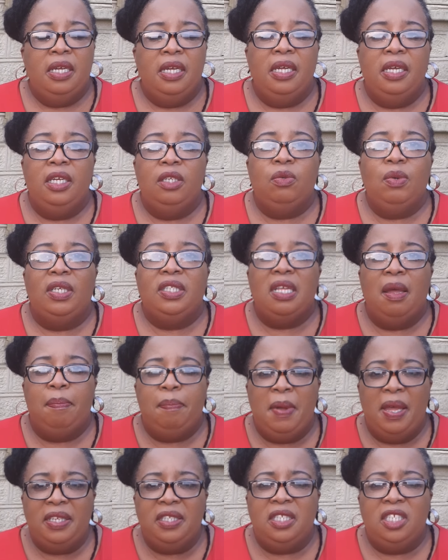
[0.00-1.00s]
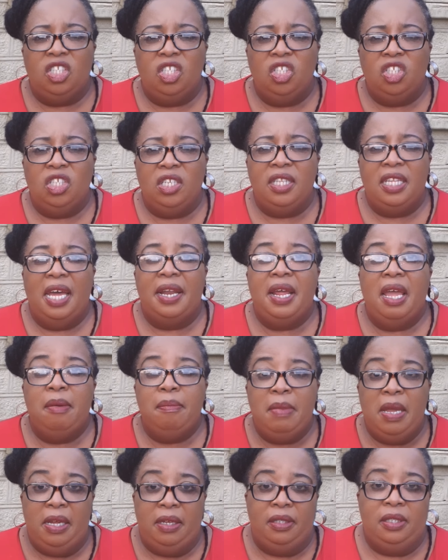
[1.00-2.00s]
It was the best decision that I
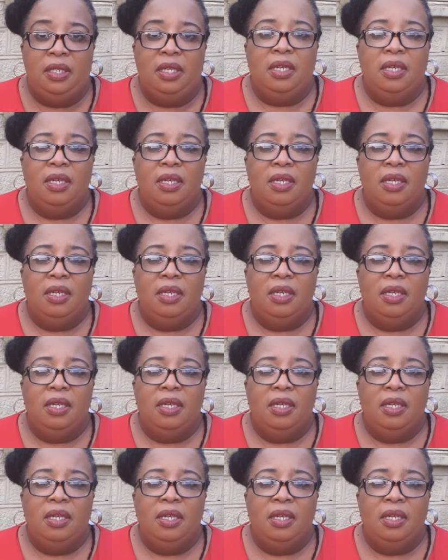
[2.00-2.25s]
made.